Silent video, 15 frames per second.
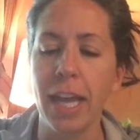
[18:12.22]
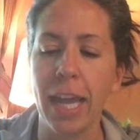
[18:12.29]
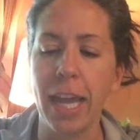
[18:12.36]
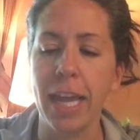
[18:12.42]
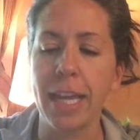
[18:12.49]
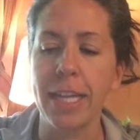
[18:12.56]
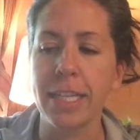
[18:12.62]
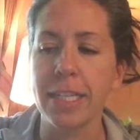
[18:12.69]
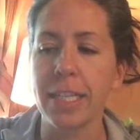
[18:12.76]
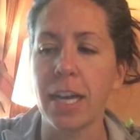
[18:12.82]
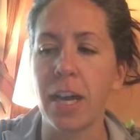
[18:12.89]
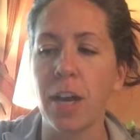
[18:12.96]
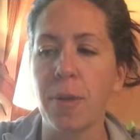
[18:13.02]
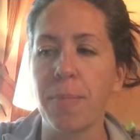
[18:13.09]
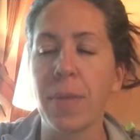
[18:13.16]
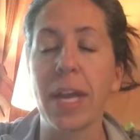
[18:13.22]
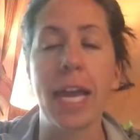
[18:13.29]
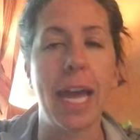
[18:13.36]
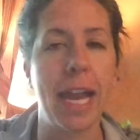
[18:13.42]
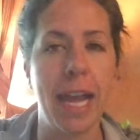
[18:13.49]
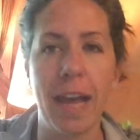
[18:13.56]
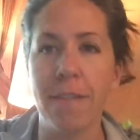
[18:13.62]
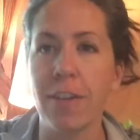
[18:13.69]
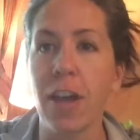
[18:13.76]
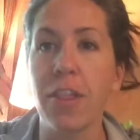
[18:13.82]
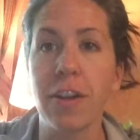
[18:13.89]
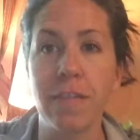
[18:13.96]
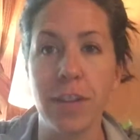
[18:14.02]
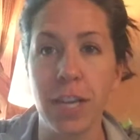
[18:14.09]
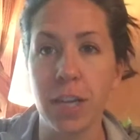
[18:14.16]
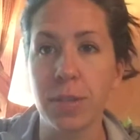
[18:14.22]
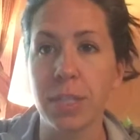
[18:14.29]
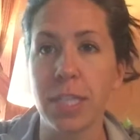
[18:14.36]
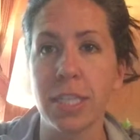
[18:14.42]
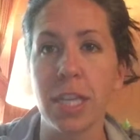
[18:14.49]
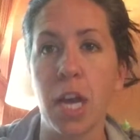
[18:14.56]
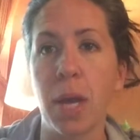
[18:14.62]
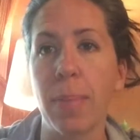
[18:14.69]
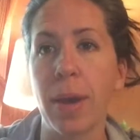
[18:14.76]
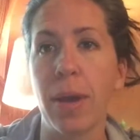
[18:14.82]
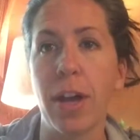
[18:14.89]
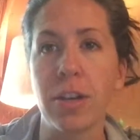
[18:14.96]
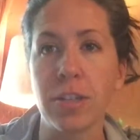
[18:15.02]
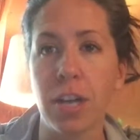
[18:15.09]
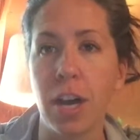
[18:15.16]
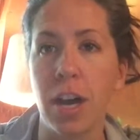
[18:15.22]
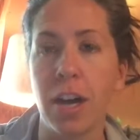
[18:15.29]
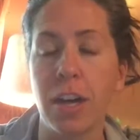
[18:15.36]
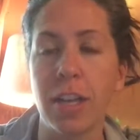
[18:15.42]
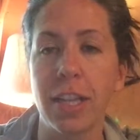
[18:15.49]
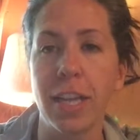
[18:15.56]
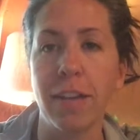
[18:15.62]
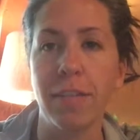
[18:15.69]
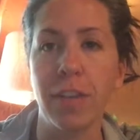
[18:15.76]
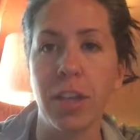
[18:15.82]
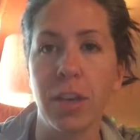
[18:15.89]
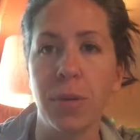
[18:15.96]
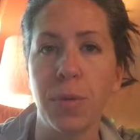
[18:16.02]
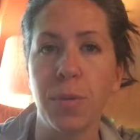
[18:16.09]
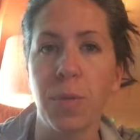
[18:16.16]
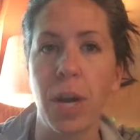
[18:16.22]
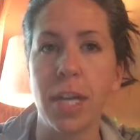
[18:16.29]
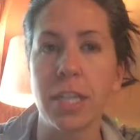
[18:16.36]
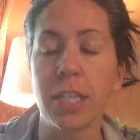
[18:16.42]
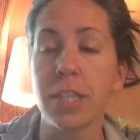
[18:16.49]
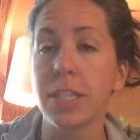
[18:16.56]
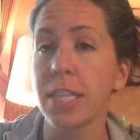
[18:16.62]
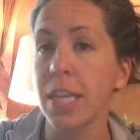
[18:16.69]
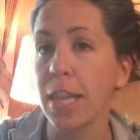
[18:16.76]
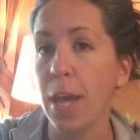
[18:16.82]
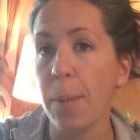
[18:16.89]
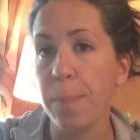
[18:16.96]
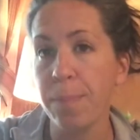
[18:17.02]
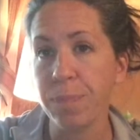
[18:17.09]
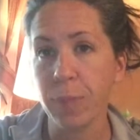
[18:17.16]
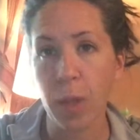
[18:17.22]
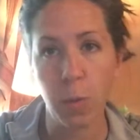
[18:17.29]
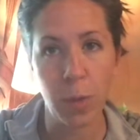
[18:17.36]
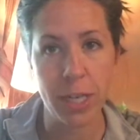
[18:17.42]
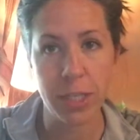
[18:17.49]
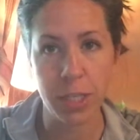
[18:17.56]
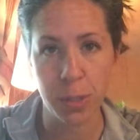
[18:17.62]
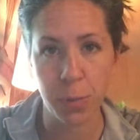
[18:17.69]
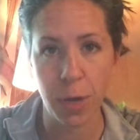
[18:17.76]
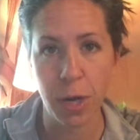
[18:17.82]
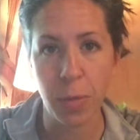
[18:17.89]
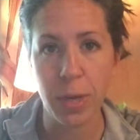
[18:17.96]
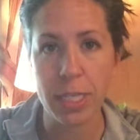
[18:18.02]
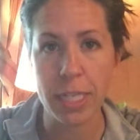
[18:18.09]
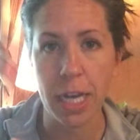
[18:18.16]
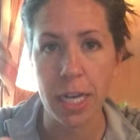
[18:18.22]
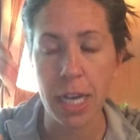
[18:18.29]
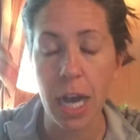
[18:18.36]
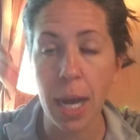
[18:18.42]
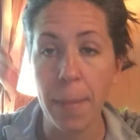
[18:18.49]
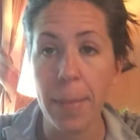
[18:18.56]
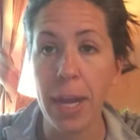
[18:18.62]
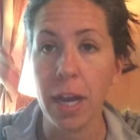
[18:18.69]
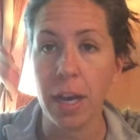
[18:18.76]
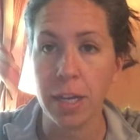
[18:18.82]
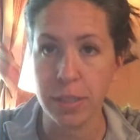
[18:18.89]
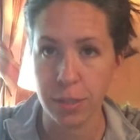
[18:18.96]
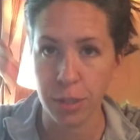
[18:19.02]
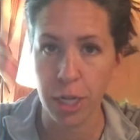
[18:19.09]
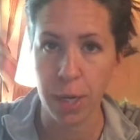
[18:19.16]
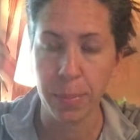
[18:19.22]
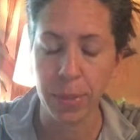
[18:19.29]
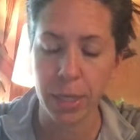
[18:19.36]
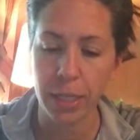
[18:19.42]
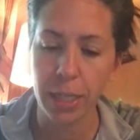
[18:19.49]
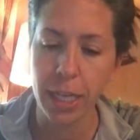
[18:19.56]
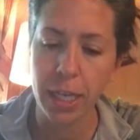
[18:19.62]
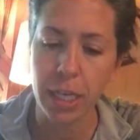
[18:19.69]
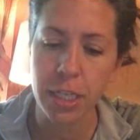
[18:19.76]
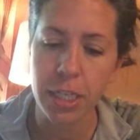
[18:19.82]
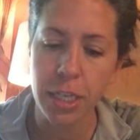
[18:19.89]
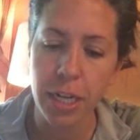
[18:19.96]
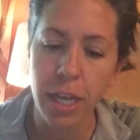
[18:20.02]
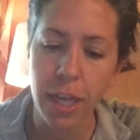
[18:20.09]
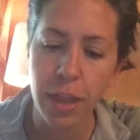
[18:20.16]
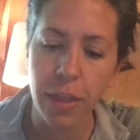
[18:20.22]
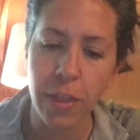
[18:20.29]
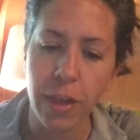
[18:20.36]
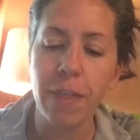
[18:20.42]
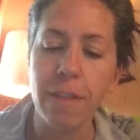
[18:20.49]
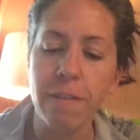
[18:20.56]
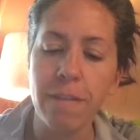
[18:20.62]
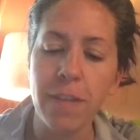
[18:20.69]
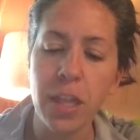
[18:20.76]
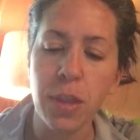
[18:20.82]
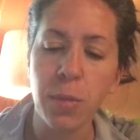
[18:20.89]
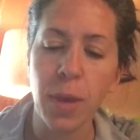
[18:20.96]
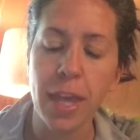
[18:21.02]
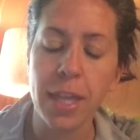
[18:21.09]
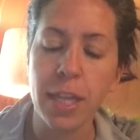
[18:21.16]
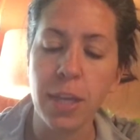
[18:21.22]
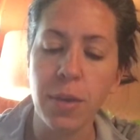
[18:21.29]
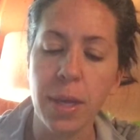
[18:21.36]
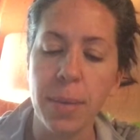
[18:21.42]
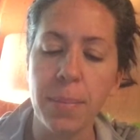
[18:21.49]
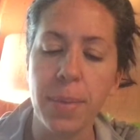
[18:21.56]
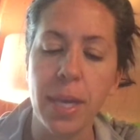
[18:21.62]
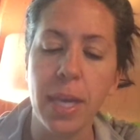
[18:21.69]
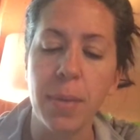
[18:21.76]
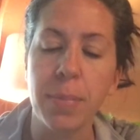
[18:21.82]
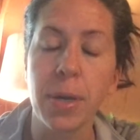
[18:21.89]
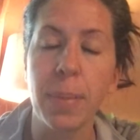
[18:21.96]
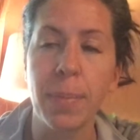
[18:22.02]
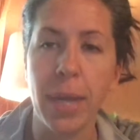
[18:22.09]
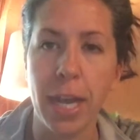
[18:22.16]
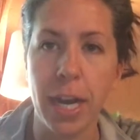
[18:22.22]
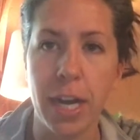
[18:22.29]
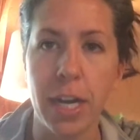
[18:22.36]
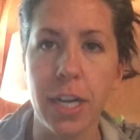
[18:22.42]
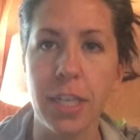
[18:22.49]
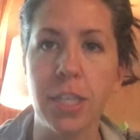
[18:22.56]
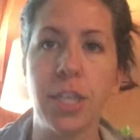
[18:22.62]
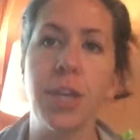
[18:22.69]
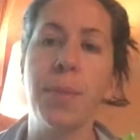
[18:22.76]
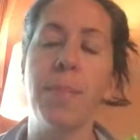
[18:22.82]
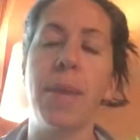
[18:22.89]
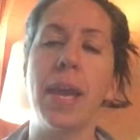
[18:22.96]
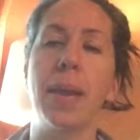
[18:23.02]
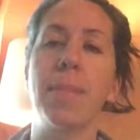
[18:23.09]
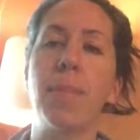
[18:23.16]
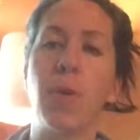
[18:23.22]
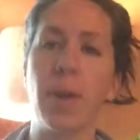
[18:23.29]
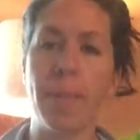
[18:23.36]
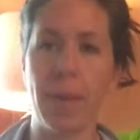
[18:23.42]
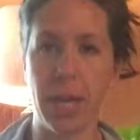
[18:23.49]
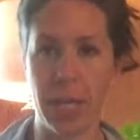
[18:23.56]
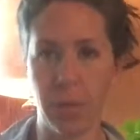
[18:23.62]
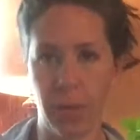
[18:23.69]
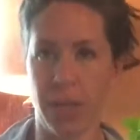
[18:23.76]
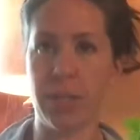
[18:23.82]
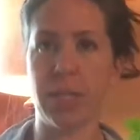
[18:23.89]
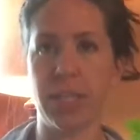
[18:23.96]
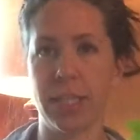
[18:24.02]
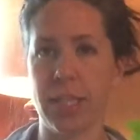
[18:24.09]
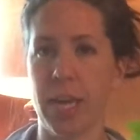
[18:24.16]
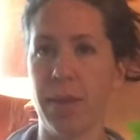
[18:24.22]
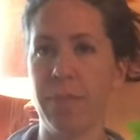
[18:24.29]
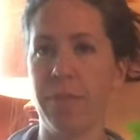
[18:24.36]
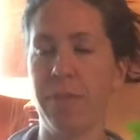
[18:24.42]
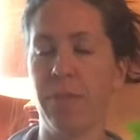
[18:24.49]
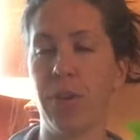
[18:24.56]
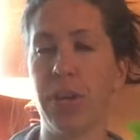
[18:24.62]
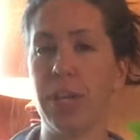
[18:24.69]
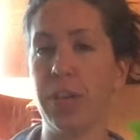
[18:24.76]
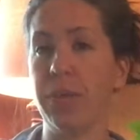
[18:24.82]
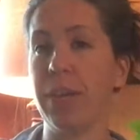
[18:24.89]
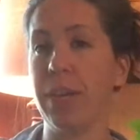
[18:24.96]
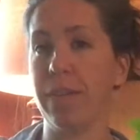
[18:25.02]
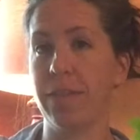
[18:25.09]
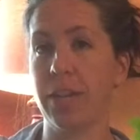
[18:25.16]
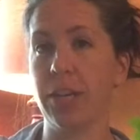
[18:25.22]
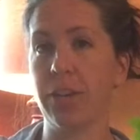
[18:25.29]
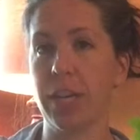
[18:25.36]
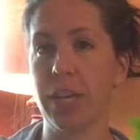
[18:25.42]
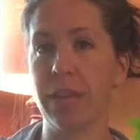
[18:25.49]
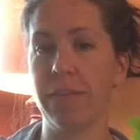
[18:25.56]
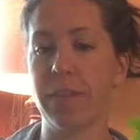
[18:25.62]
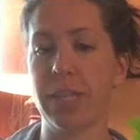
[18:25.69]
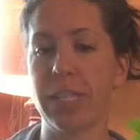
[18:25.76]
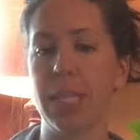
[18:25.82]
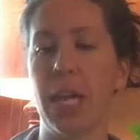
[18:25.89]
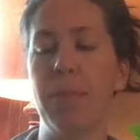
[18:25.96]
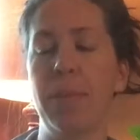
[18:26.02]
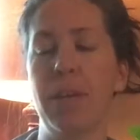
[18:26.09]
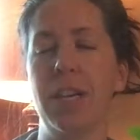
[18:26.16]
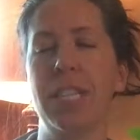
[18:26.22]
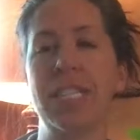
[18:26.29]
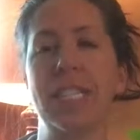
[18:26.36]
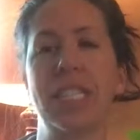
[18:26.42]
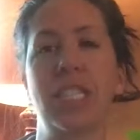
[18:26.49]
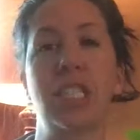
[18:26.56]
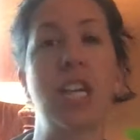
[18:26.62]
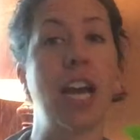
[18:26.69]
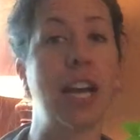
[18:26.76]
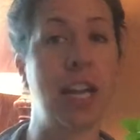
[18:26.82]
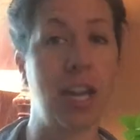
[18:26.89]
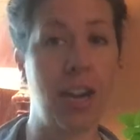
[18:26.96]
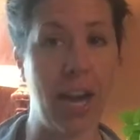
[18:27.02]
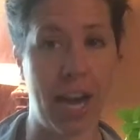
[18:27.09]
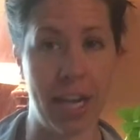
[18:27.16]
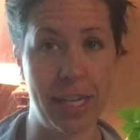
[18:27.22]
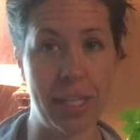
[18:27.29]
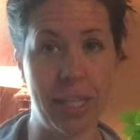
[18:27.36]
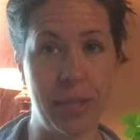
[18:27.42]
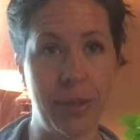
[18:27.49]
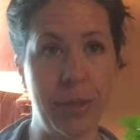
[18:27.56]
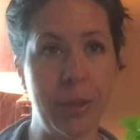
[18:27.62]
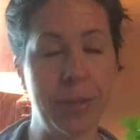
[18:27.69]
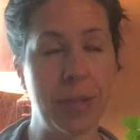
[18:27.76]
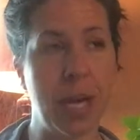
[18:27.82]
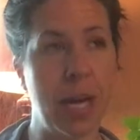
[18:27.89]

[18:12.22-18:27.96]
And again, I have other videos that talk about alcohol if you want to see them, waitress101.com, and I'll also try to put a link underneath. The 5th way that you can be prepared to make more money waitressing before you even greet your first table is check your attitude.